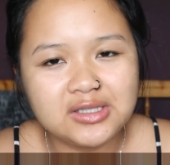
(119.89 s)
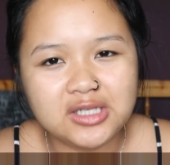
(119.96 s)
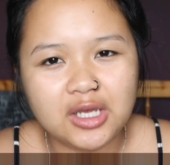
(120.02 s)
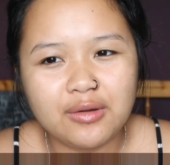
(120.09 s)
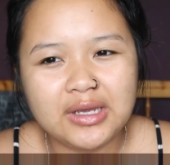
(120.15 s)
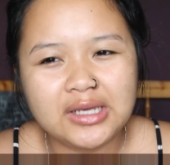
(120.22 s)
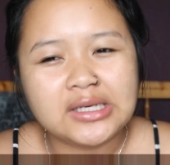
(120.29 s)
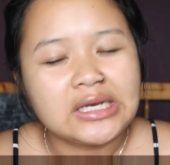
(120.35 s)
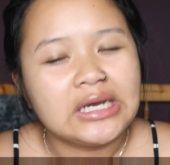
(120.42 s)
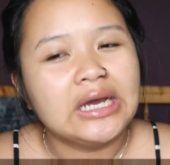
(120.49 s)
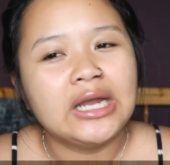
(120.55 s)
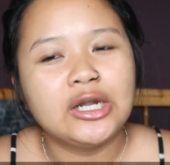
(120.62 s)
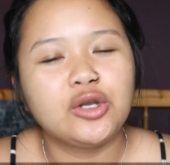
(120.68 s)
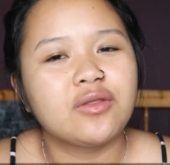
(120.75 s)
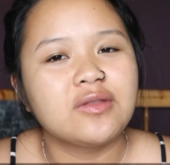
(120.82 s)
So
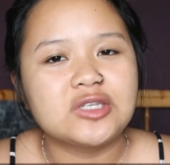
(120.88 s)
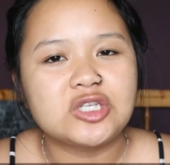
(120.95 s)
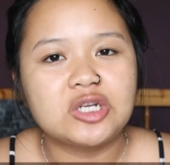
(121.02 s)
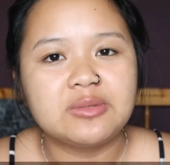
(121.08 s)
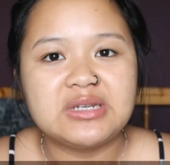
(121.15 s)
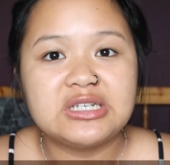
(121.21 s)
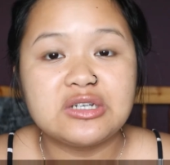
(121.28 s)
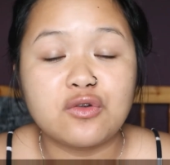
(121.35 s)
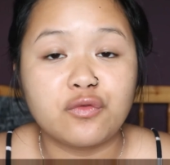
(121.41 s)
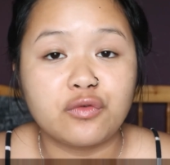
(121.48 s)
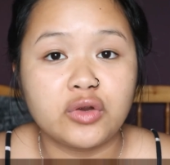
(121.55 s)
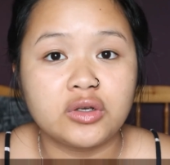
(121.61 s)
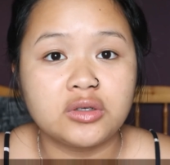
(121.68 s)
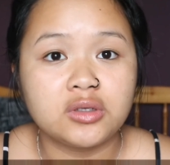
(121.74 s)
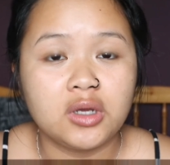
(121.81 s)
nothing's going to be
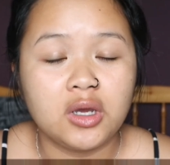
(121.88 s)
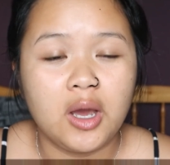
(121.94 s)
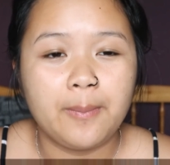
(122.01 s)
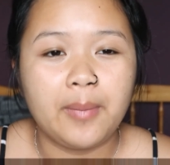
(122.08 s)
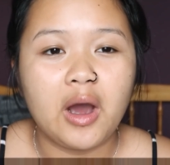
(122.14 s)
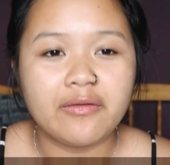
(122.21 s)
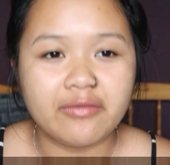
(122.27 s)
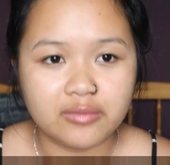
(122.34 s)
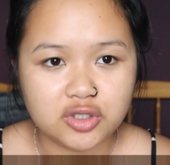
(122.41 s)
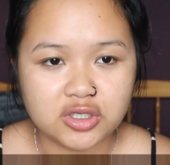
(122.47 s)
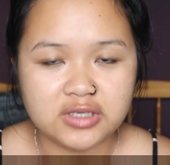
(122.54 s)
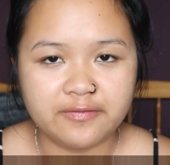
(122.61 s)
different apart from just